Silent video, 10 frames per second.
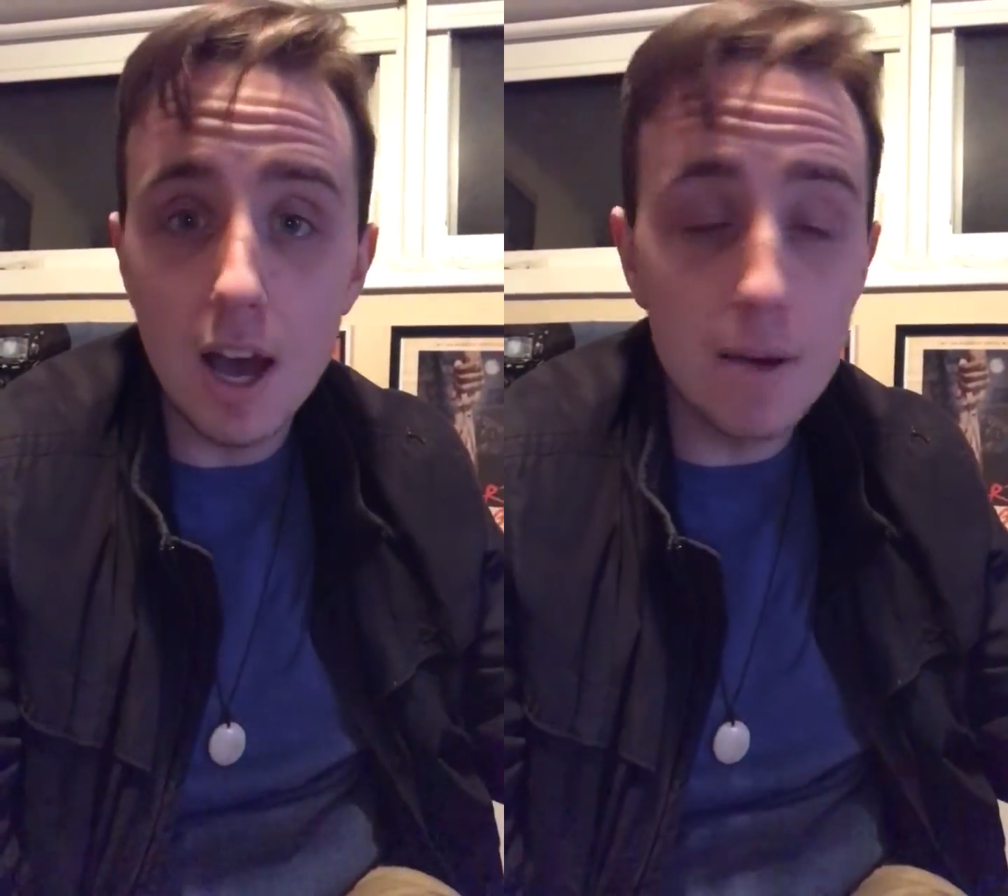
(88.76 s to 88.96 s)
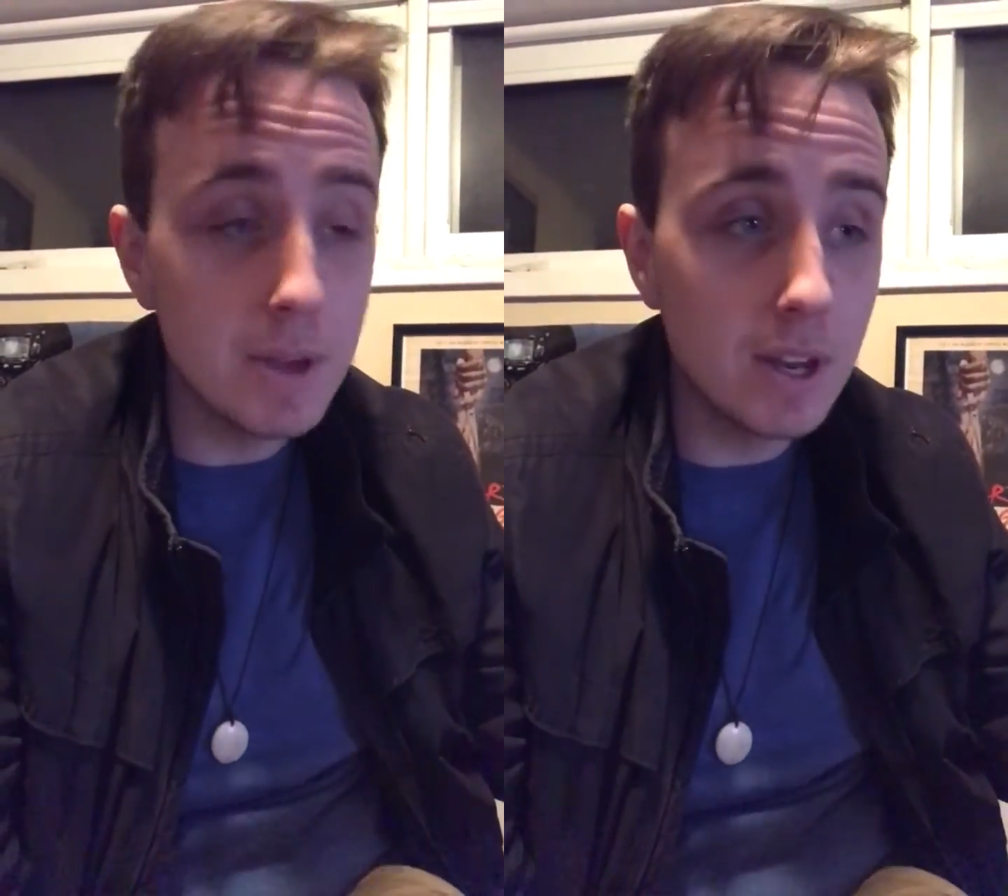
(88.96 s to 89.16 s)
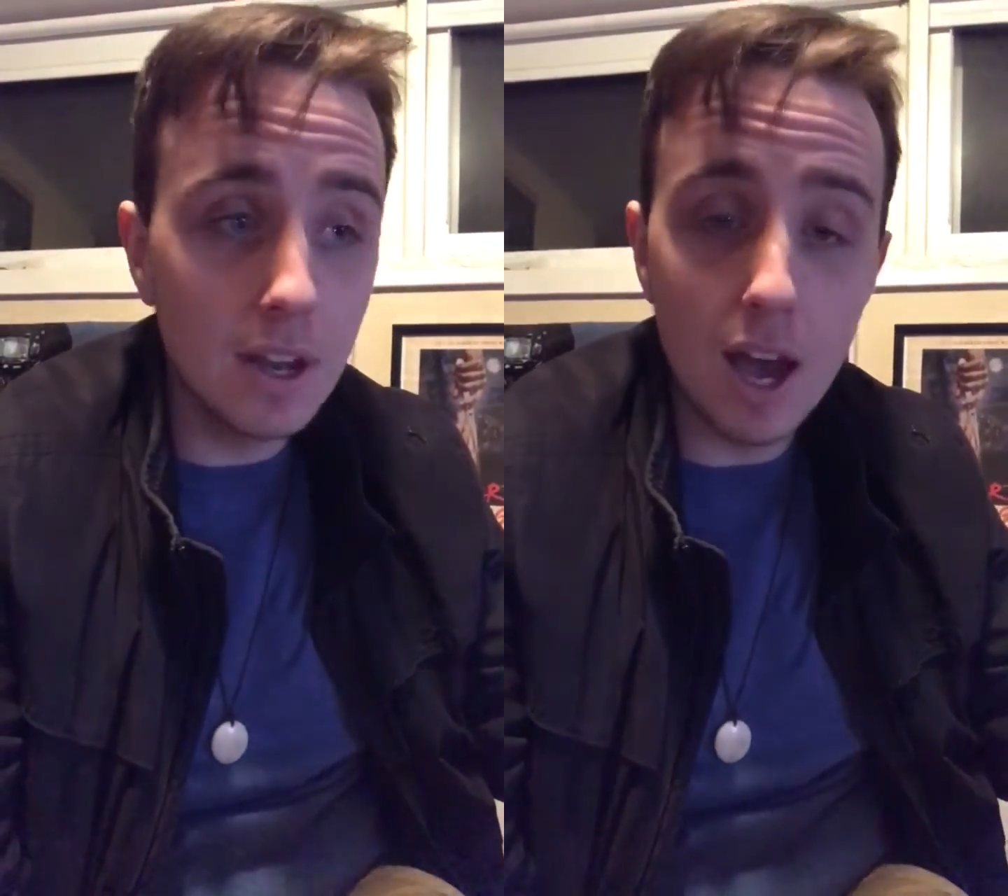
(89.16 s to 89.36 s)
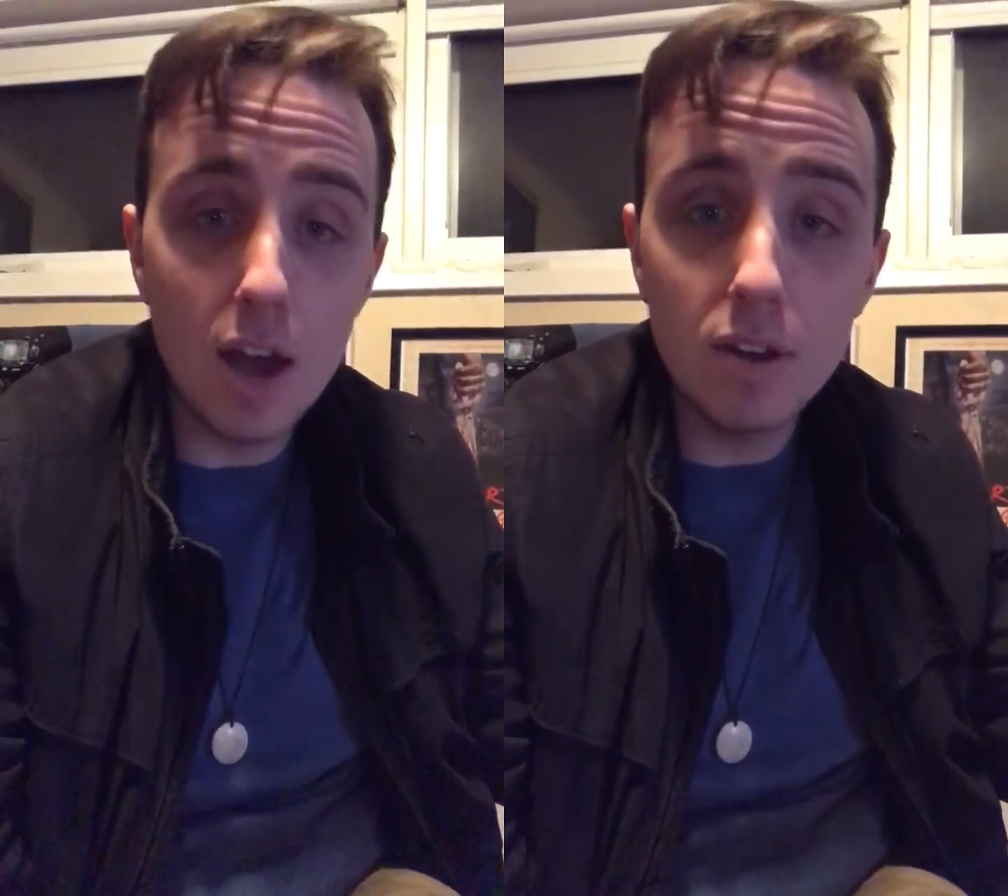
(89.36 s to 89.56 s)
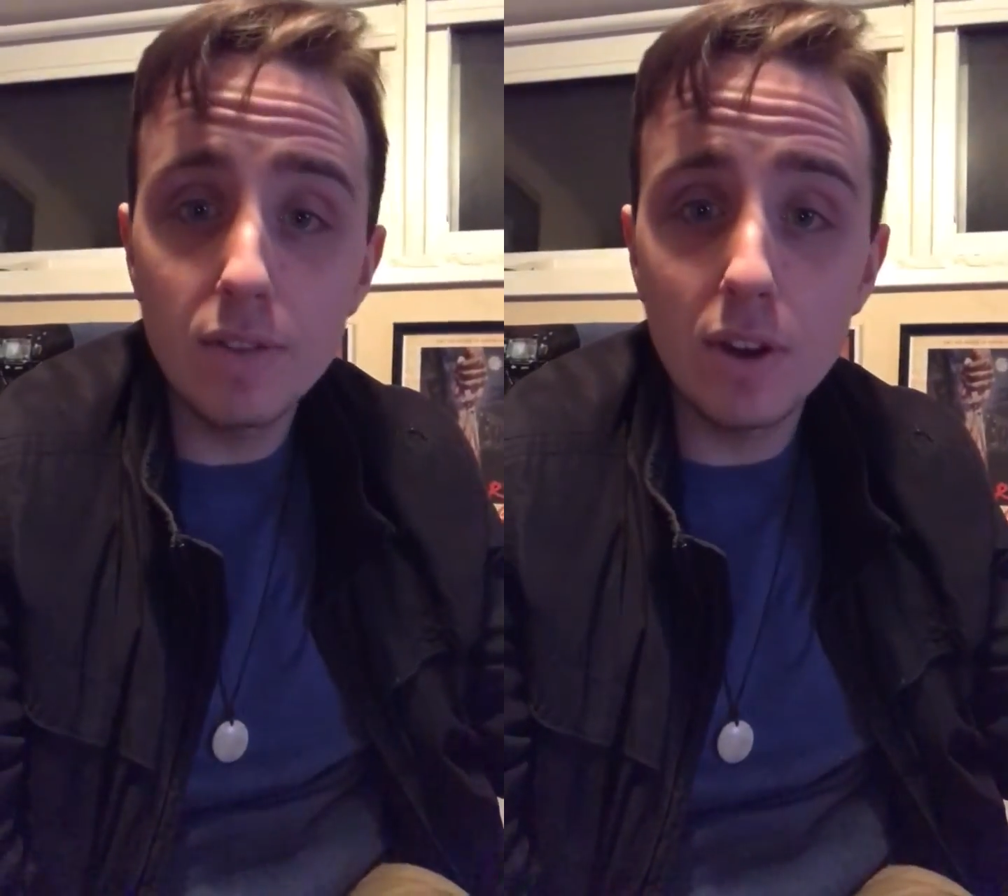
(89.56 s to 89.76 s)
I mean, I
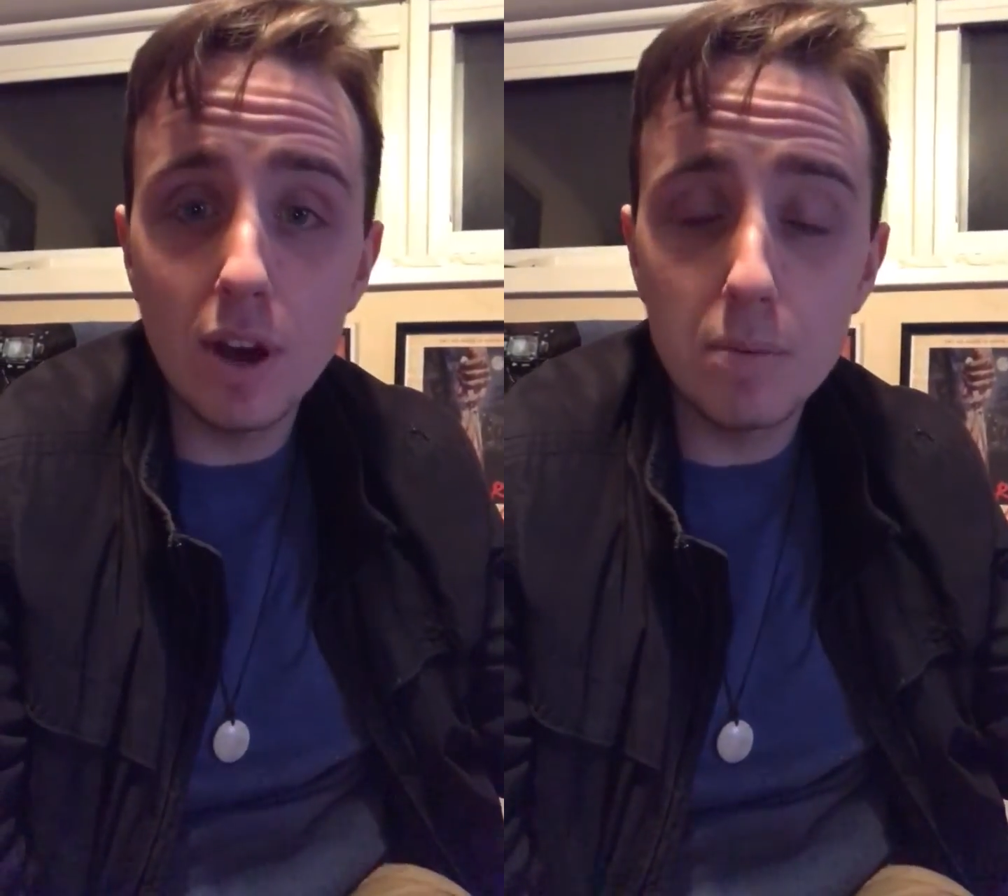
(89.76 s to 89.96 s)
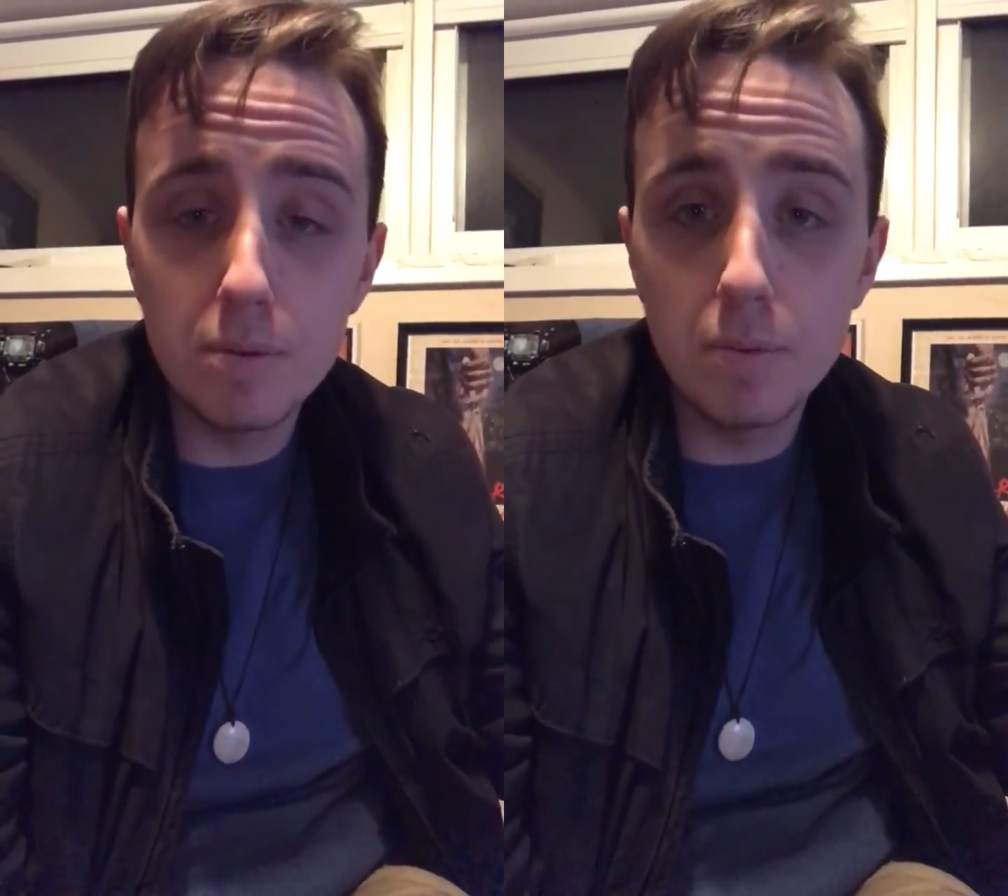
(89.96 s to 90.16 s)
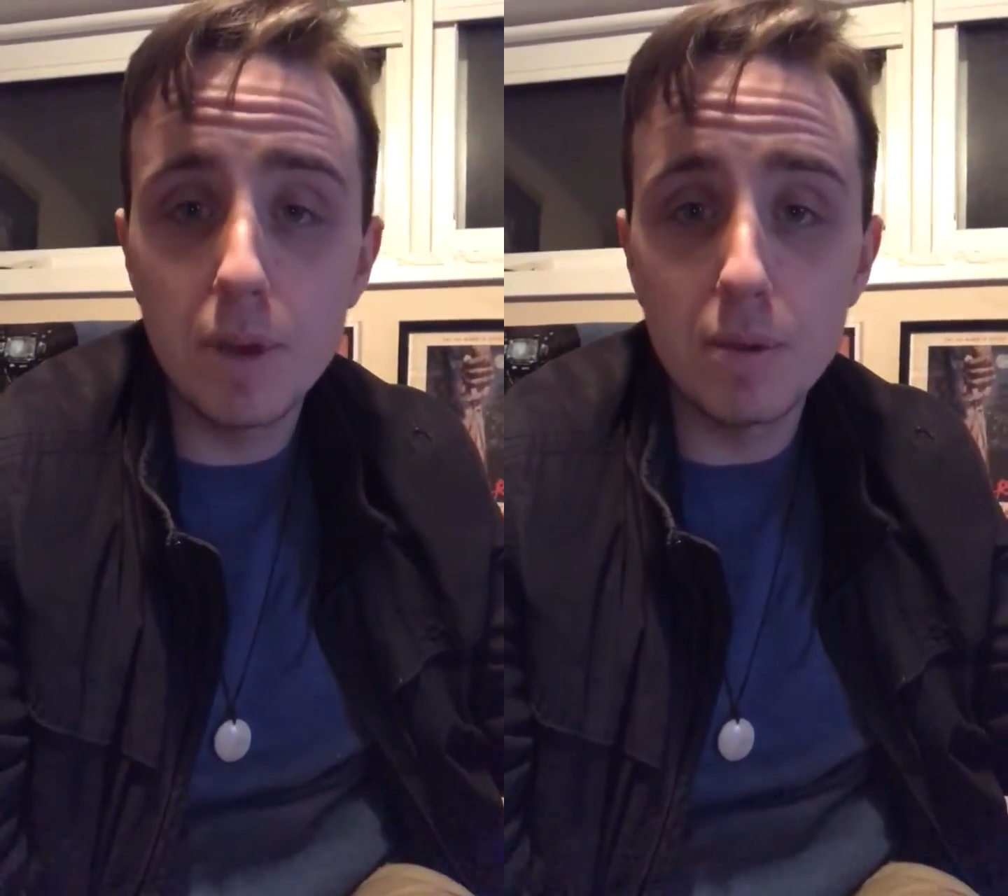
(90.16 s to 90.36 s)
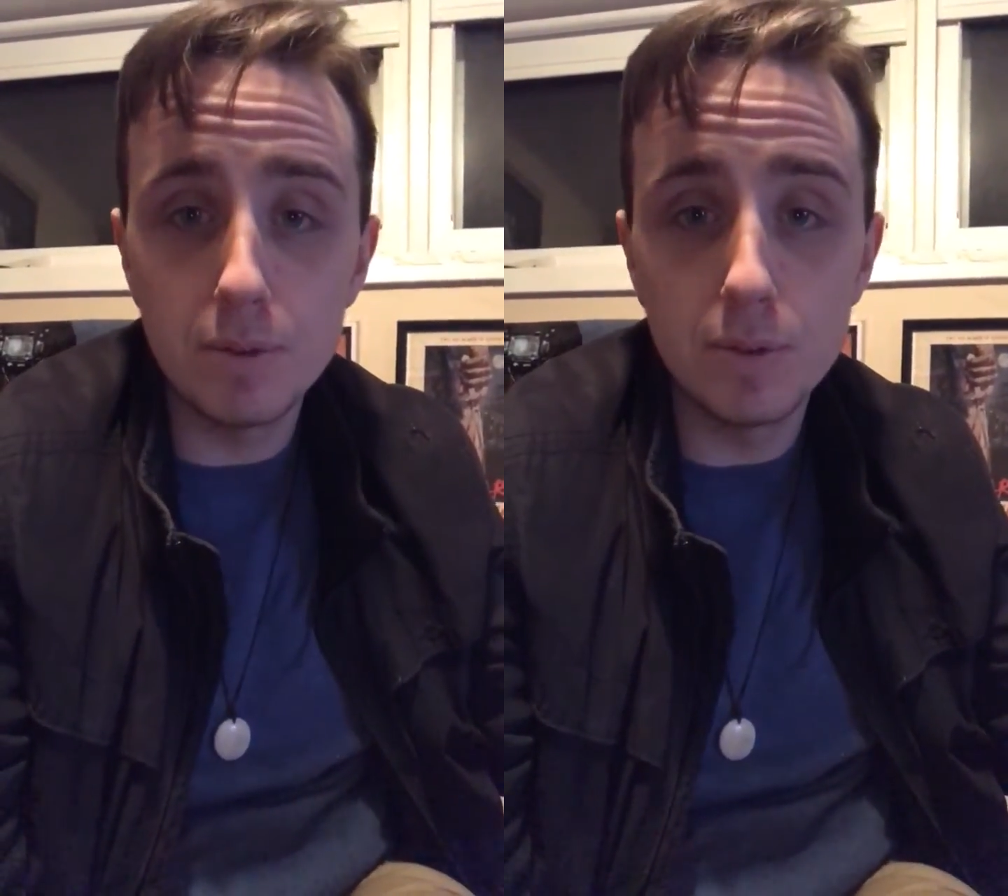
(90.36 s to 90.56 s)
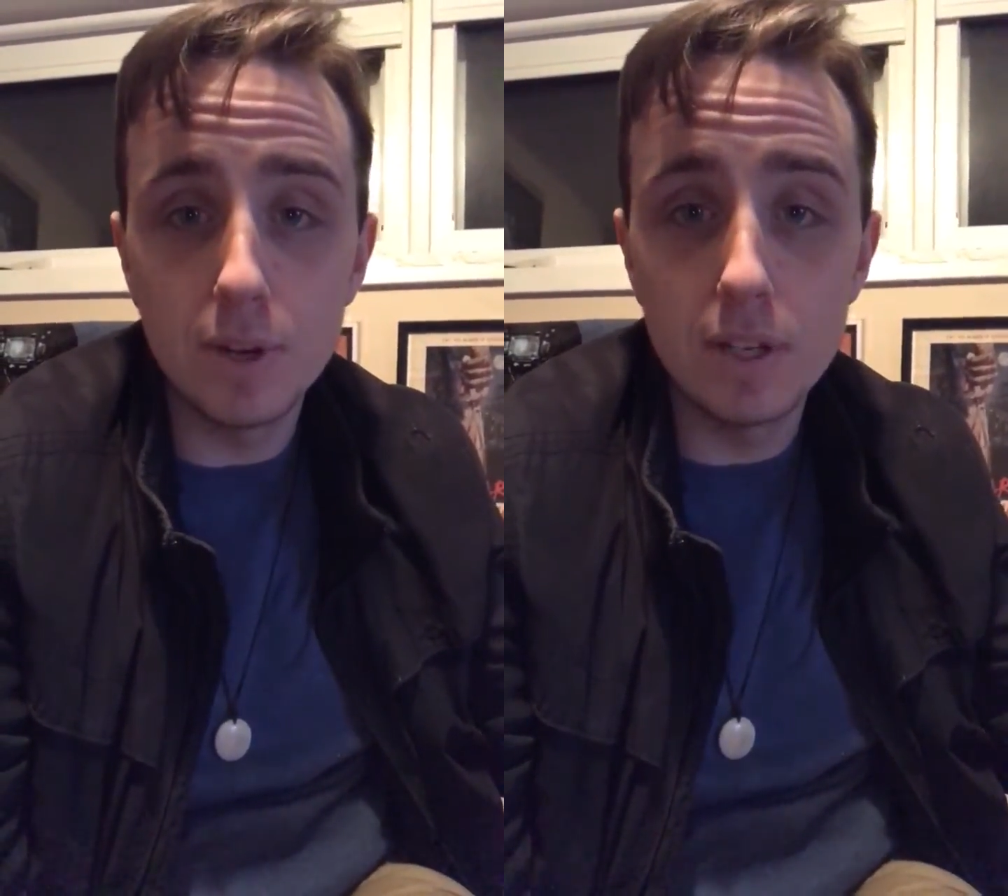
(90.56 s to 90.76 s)
don't even know how people make
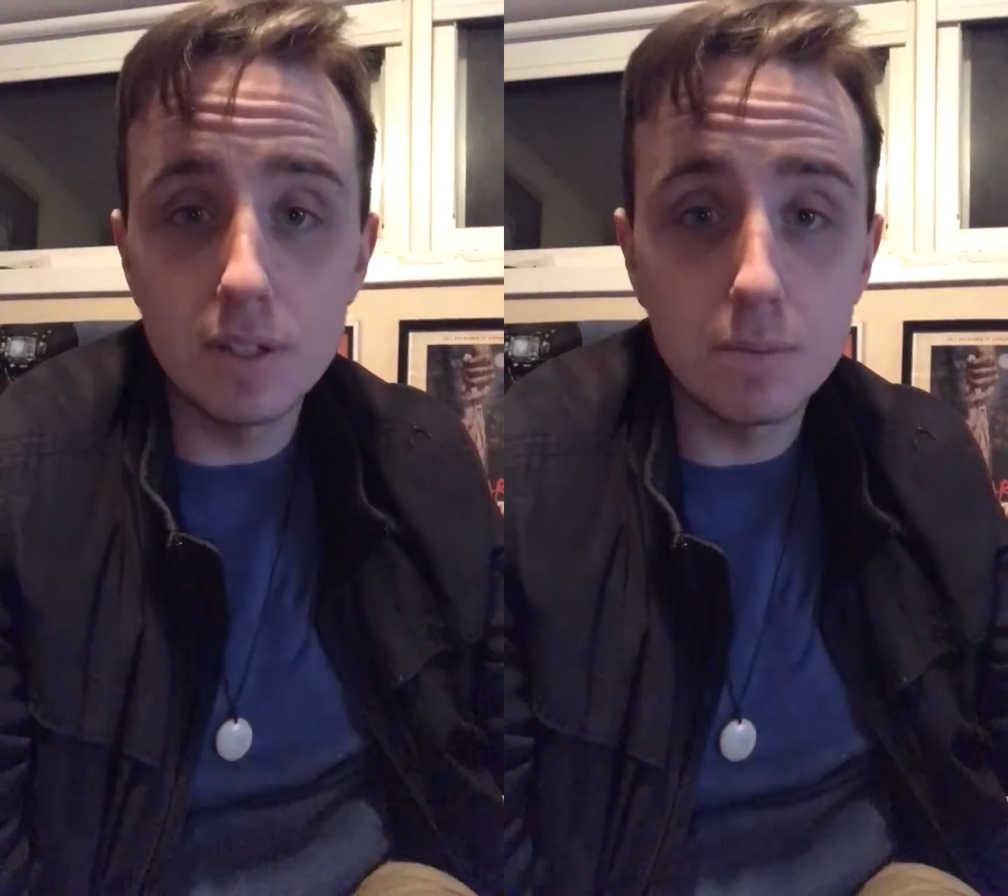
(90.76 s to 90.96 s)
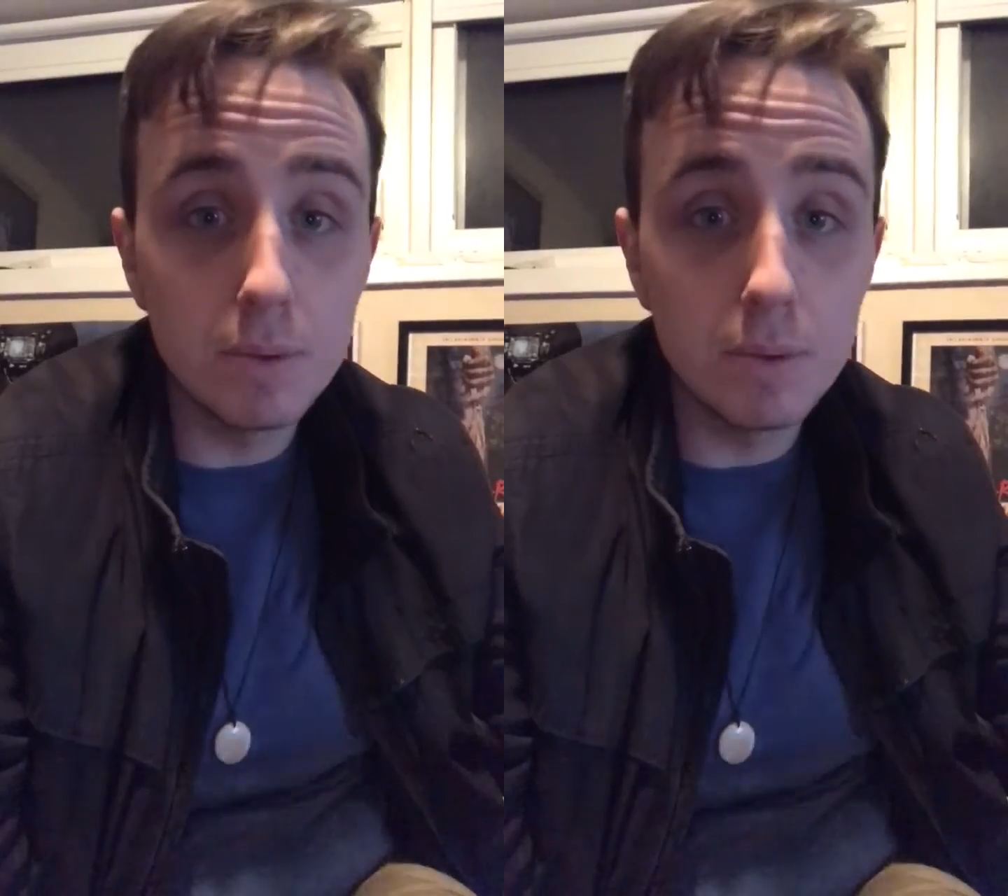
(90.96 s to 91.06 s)
Blu-rays,